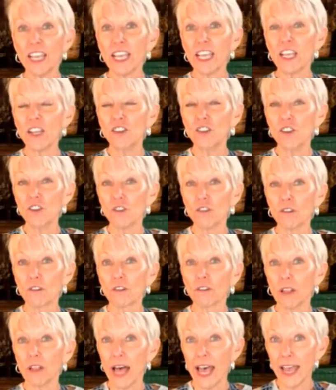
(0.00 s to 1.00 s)
in your
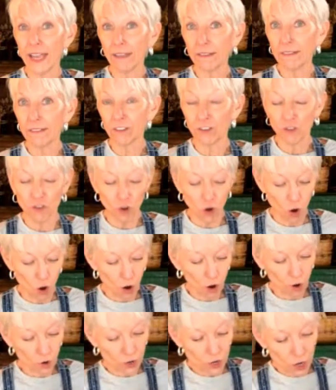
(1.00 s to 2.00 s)
glass
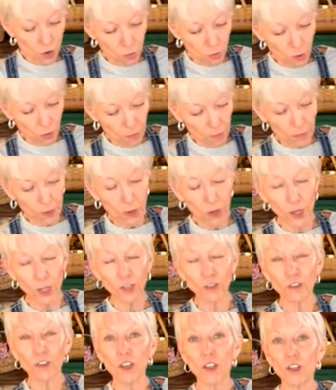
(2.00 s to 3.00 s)
jar, you will
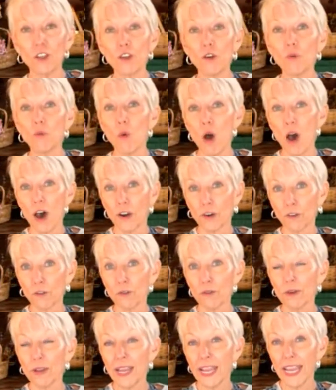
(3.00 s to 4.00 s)
put your water
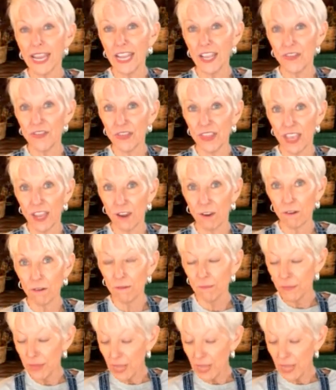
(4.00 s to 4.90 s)
in there.